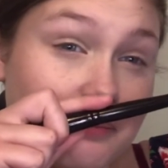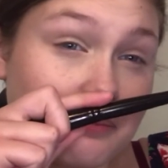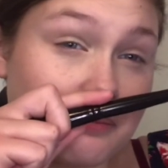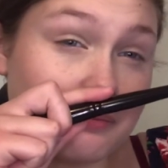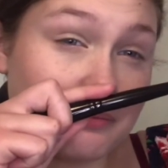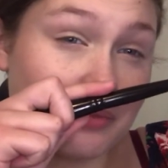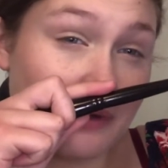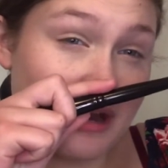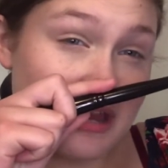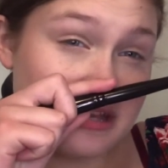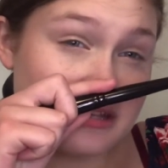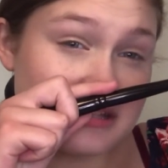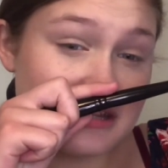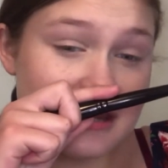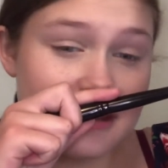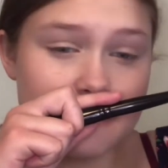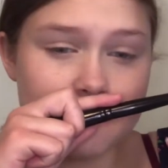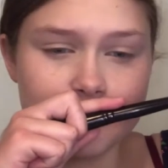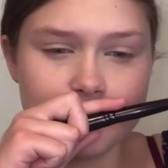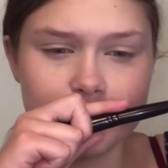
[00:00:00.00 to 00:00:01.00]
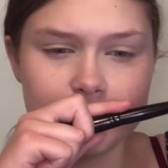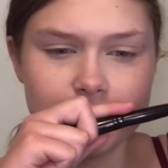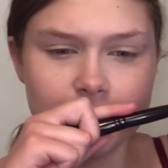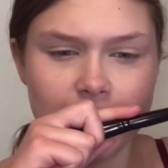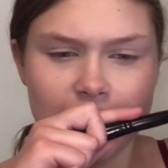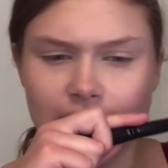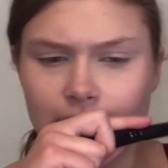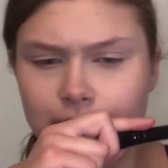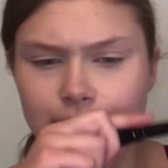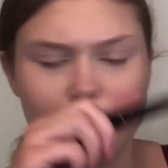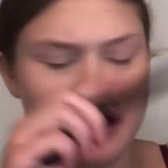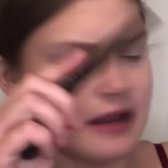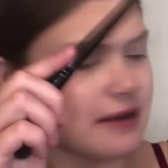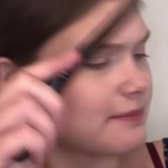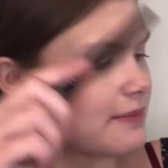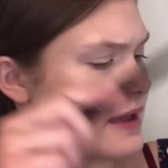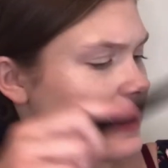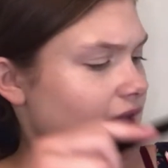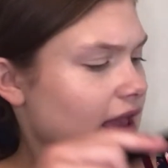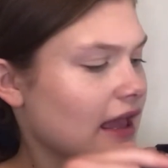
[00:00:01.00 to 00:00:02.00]
bright
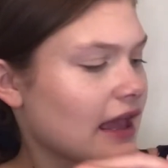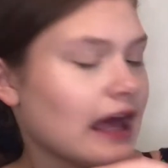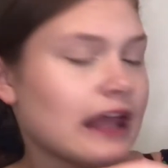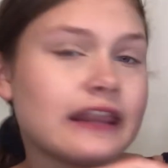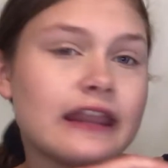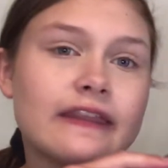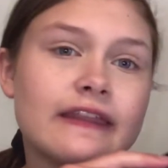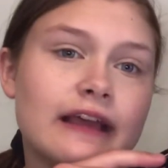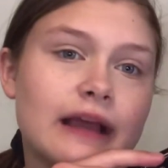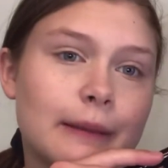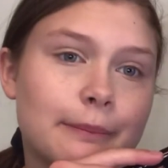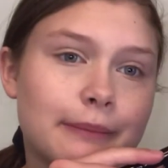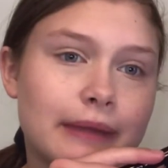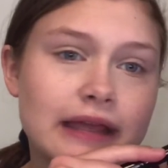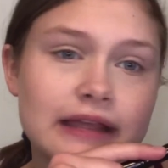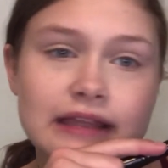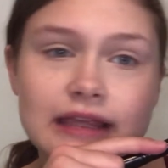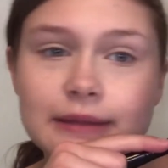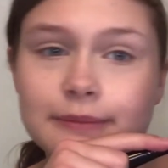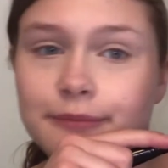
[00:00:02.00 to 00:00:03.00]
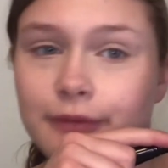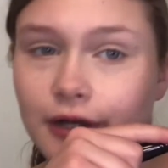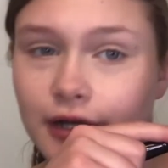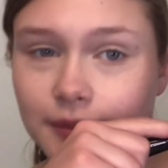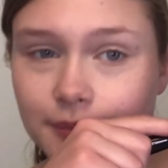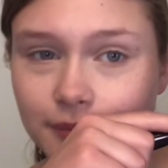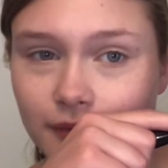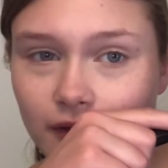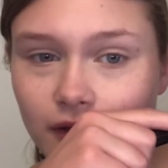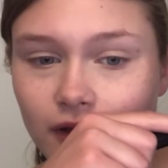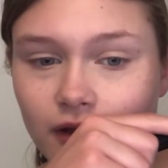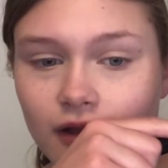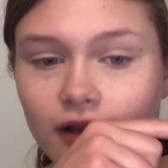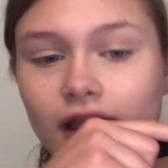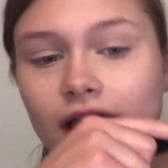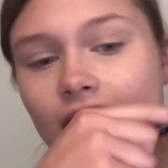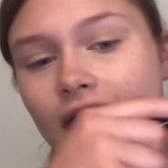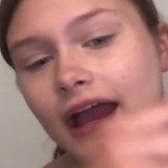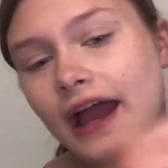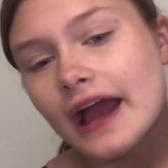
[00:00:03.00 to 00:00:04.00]
pink, and then like a pinky purple,
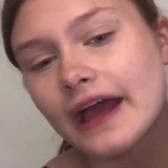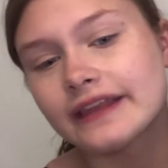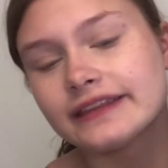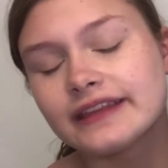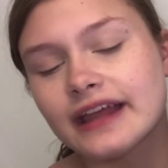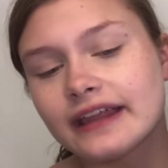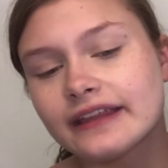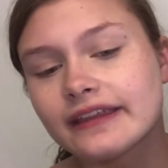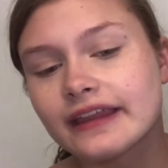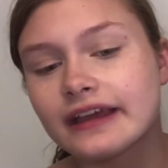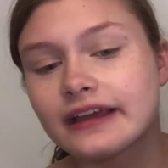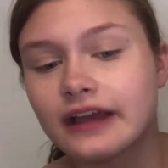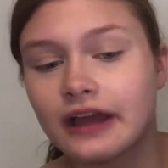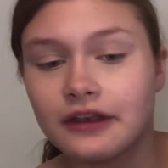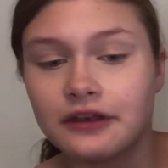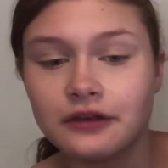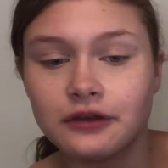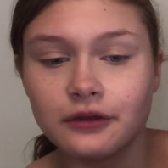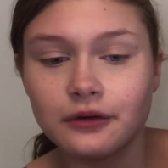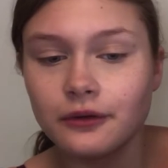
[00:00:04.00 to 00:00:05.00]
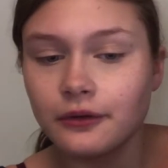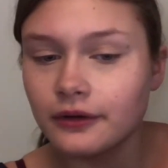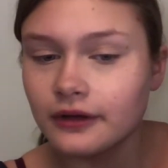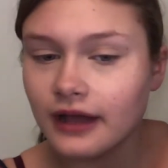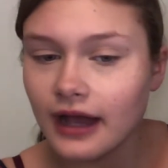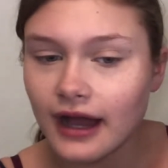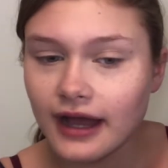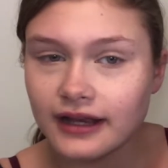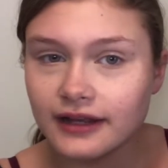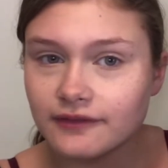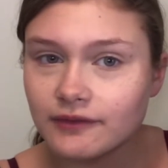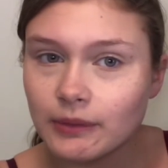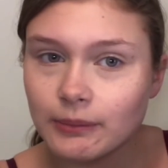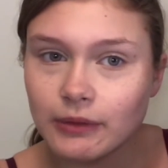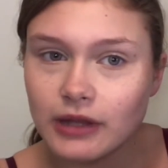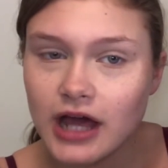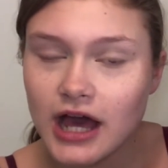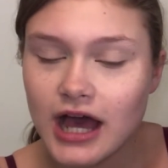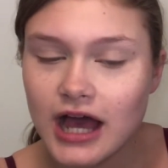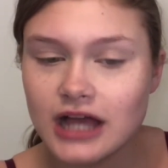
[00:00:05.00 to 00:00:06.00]
and then like a nude kind of a
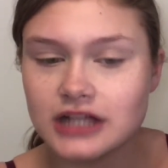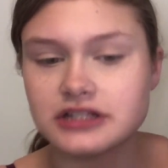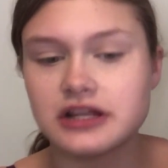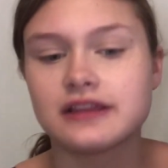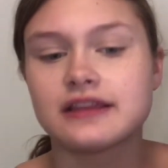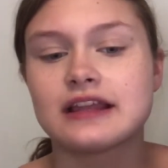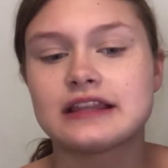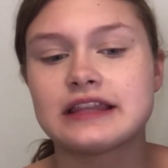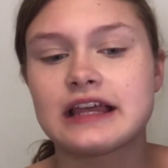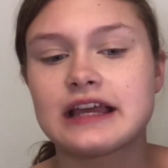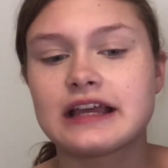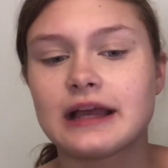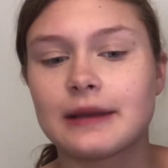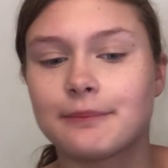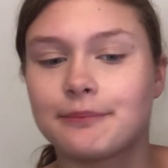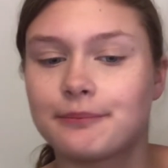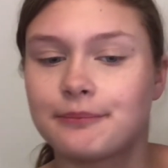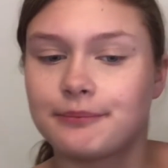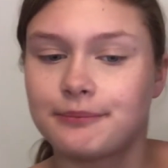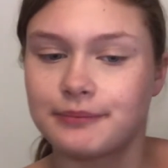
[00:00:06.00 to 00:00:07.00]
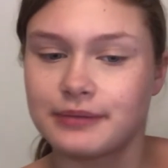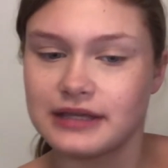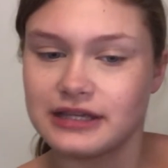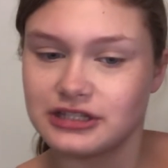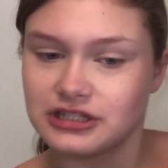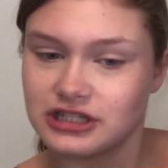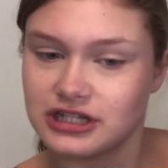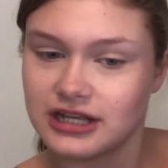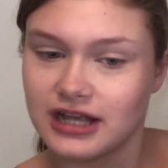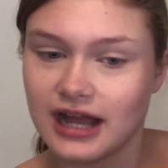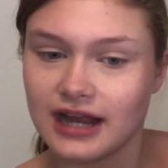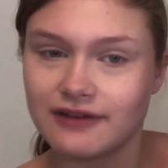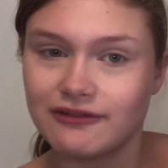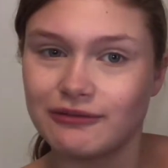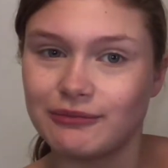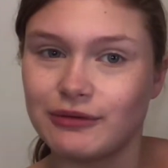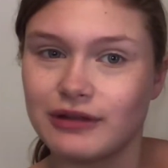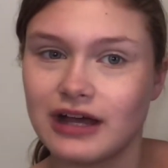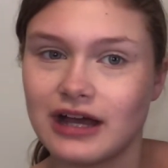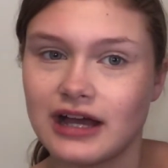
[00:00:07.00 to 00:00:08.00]
blush, and then like a peachy kind of a
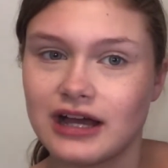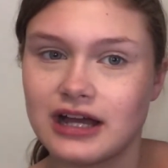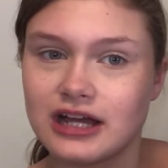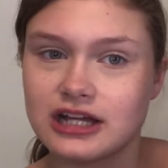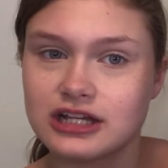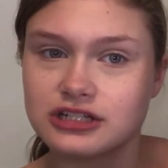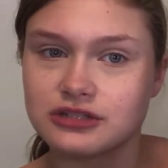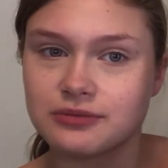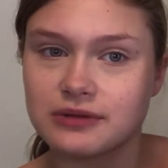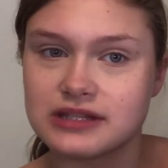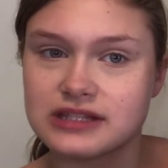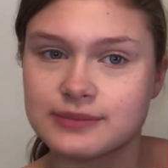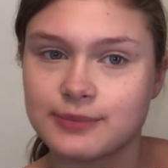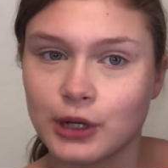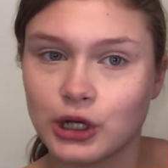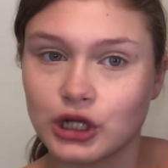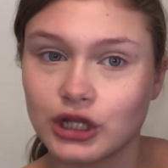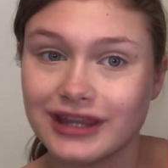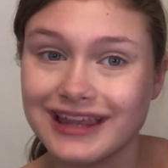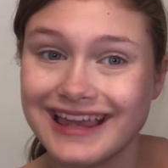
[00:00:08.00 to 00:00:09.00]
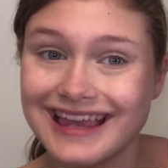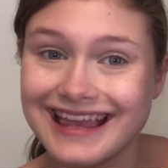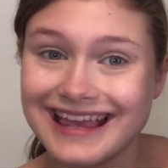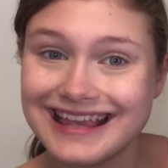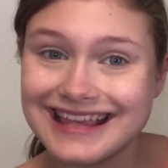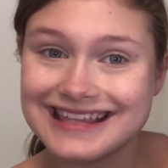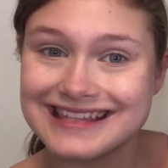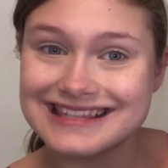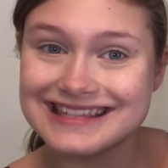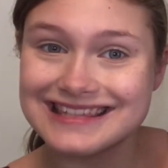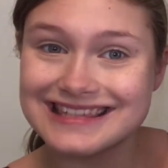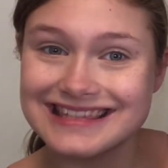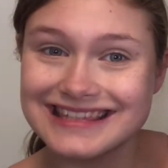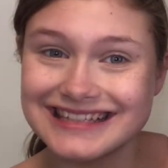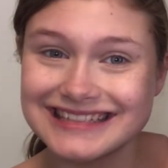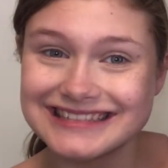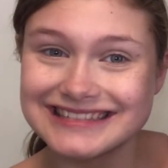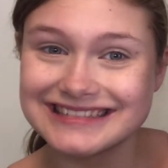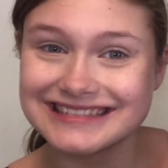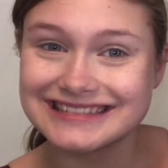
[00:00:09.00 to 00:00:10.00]
blush with sparklies.
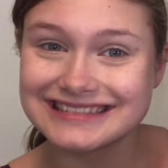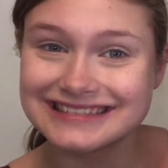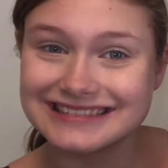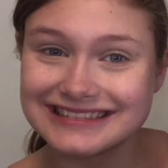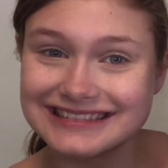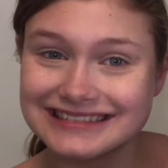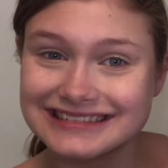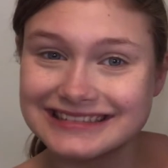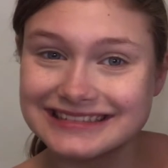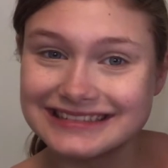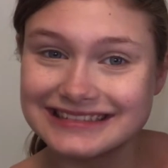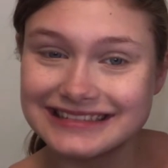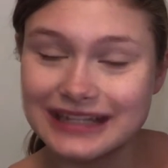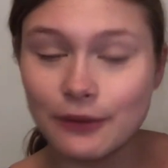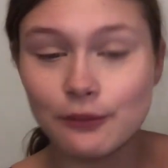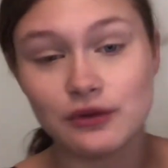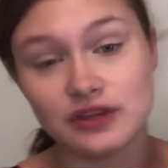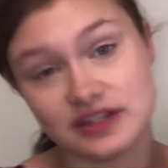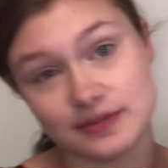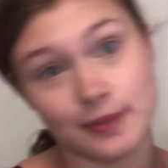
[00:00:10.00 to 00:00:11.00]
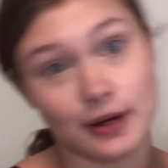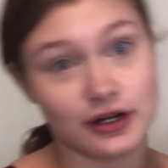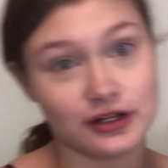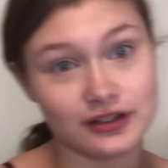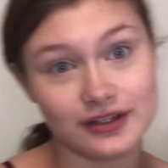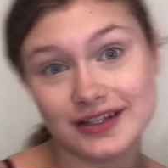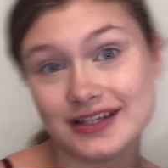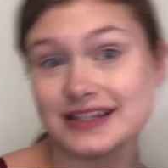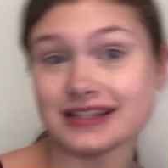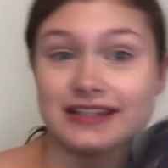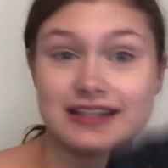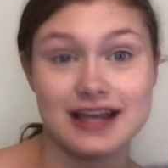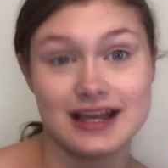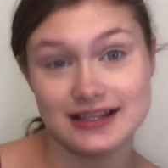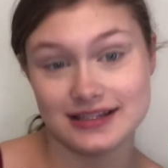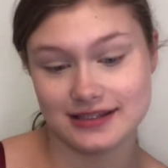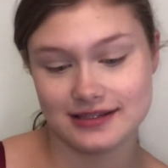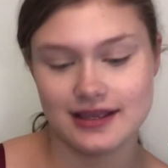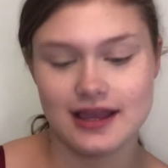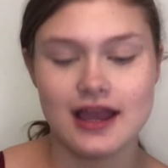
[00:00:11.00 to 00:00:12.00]
With sparklies,
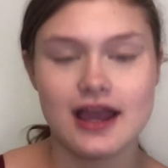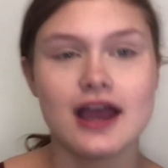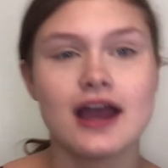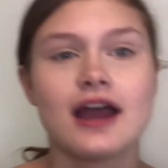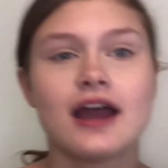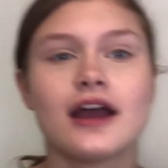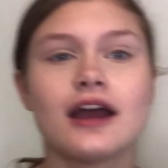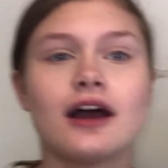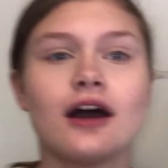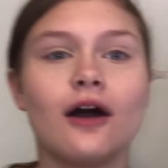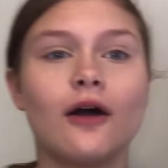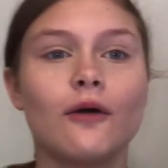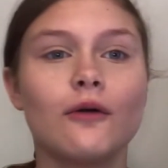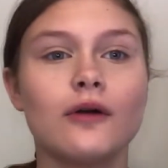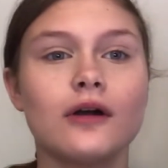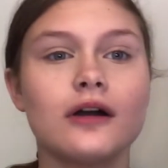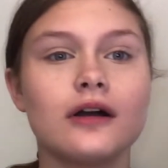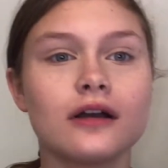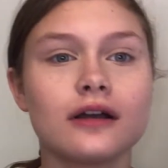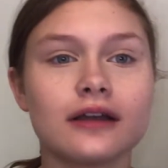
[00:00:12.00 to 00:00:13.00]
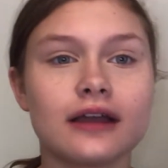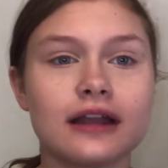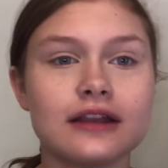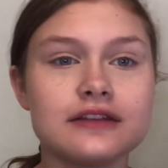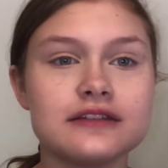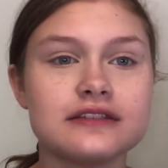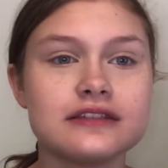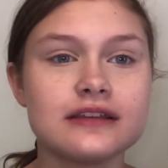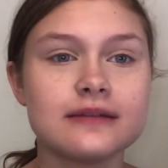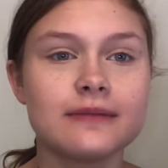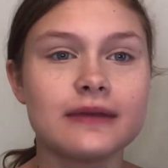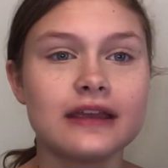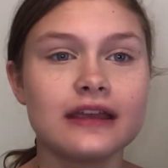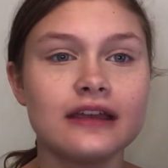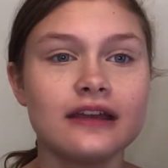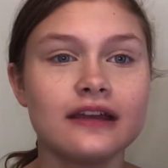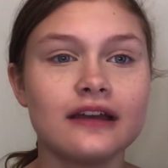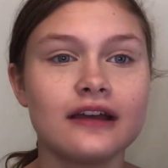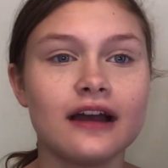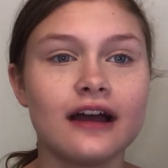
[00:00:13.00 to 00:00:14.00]
yes. Oh, can you see me?
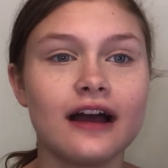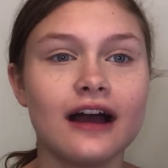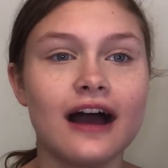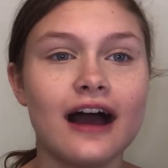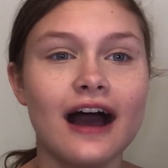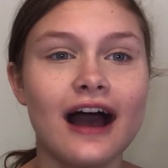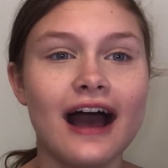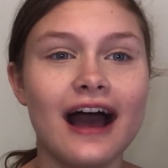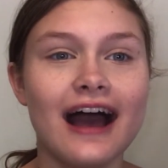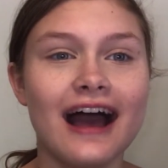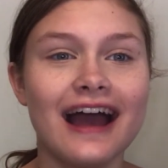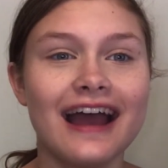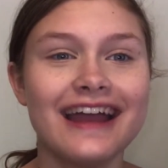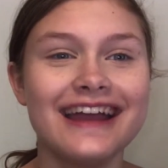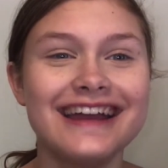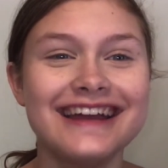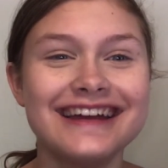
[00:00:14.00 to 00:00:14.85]
Hi!